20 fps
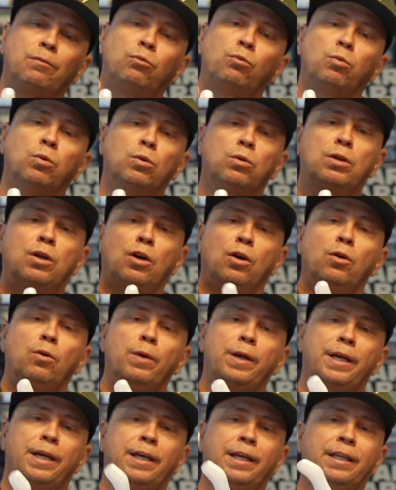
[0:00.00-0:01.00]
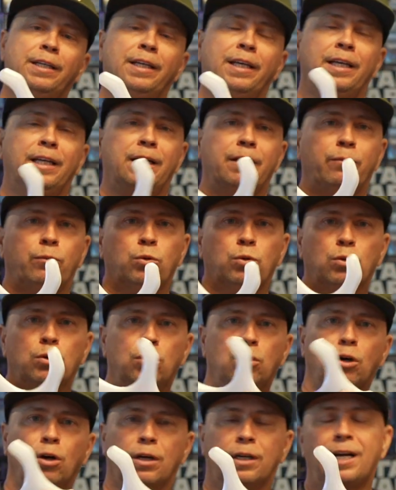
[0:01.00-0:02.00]
will go in and it will
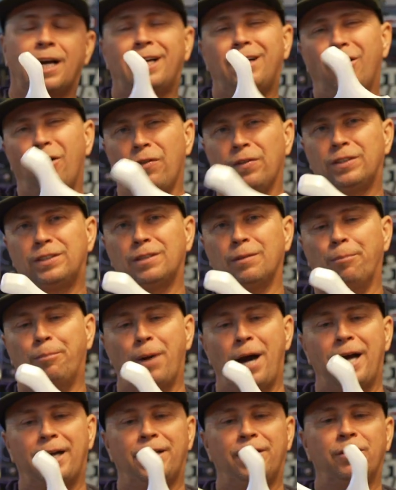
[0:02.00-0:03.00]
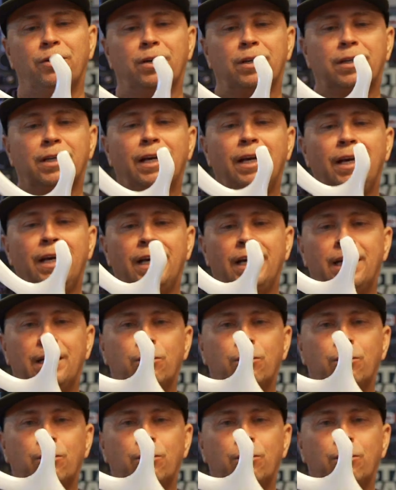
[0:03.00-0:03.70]
hook. I call this the body hook. And it